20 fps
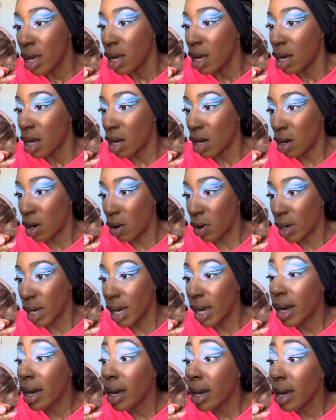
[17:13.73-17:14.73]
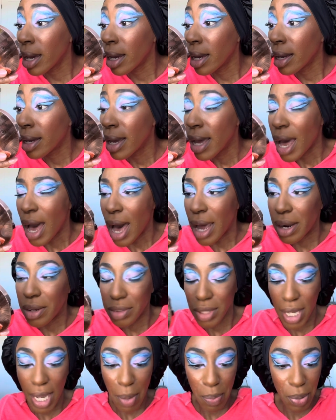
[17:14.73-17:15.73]
Okay, I don't
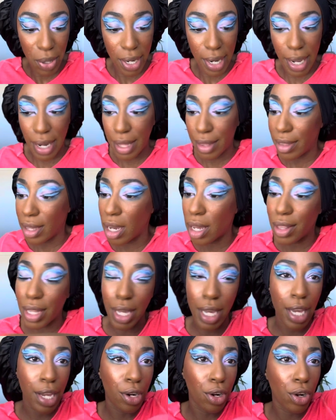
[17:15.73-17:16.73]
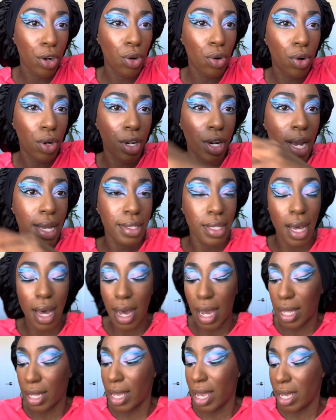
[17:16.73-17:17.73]
think I put anything on the inner corner as a
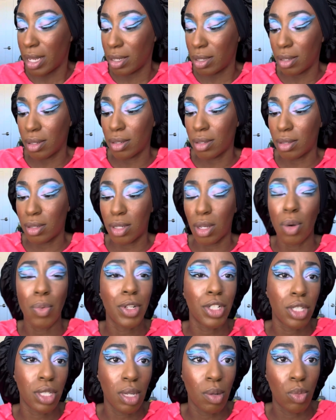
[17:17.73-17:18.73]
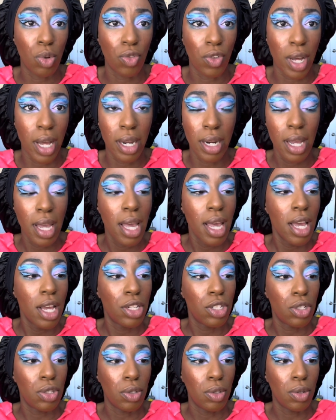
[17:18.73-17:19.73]
highlight, so we're just gonna move on
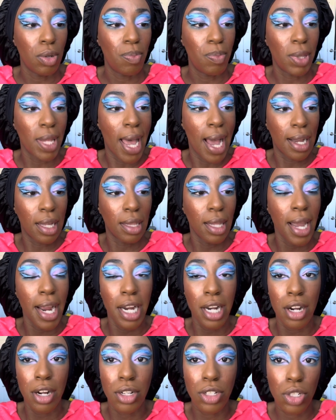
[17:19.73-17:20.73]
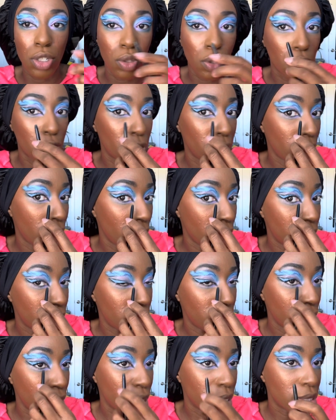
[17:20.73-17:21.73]
to black liner to create
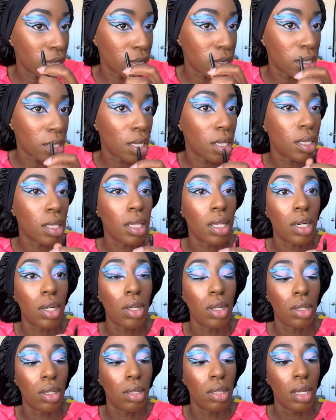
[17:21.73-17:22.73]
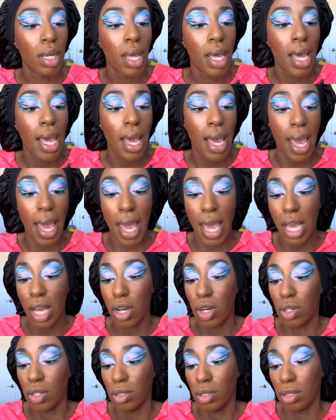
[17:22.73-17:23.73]
this little
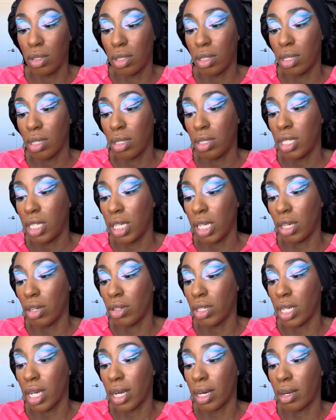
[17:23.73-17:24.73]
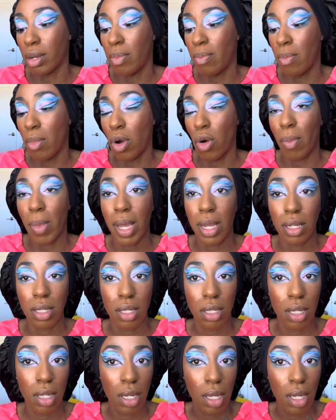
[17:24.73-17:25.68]
angled tear duct moment.